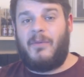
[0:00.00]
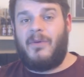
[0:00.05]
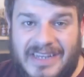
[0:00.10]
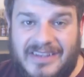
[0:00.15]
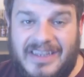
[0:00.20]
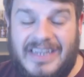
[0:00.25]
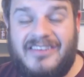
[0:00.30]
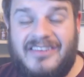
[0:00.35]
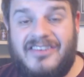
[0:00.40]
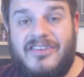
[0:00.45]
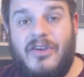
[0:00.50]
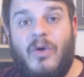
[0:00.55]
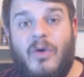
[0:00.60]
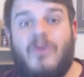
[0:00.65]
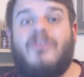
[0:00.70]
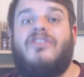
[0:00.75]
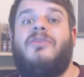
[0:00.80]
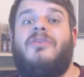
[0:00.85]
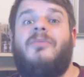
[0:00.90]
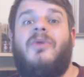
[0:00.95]
It's
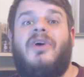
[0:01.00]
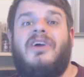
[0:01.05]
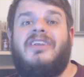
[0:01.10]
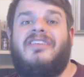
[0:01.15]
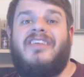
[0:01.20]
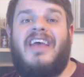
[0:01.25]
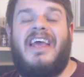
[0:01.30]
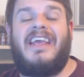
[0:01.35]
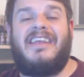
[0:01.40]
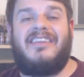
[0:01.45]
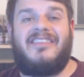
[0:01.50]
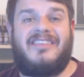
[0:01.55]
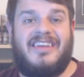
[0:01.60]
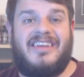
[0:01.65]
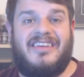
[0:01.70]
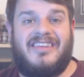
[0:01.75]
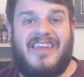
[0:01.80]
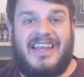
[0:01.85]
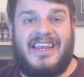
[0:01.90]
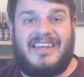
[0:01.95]
not to my taste. It
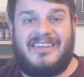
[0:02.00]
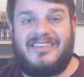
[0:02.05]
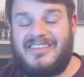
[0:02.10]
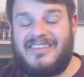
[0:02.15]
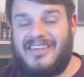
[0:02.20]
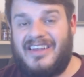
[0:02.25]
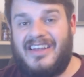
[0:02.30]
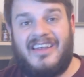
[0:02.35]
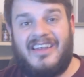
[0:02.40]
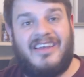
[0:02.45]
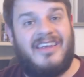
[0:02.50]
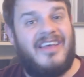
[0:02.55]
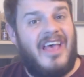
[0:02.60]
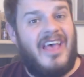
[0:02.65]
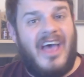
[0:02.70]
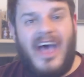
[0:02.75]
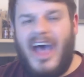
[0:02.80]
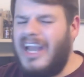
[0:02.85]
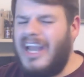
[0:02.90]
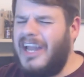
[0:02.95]
tastes a
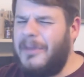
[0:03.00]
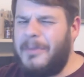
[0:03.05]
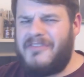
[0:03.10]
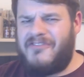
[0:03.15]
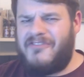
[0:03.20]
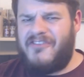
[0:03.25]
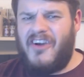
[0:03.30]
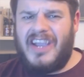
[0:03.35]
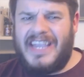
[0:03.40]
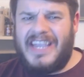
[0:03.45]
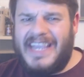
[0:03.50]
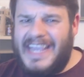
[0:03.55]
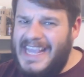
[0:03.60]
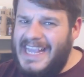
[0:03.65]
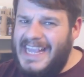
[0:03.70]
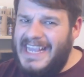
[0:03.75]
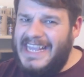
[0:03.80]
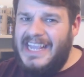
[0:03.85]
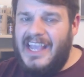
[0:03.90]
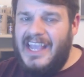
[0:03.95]
little bit
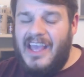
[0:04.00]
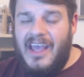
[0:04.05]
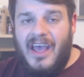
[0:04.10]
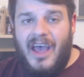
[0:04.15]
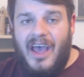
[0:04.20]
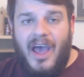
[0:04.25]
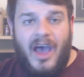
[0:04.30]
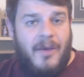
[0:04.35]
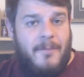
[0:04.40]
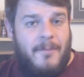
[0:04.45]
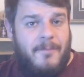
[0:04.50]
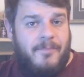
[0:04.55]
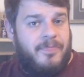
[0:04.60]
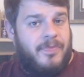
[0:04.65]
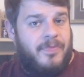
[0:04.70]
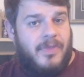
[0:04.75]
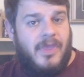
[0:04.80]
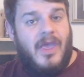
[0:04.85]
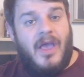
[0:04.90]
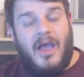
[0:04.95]
funky.
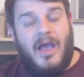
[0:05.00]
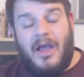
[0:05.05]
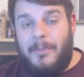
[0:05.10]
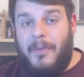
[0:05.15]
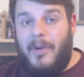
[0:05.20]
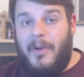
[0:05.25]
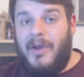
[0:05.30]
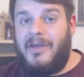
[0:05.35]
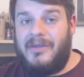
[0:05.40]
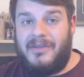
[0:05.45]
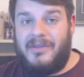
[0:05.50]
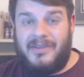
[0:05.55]
But,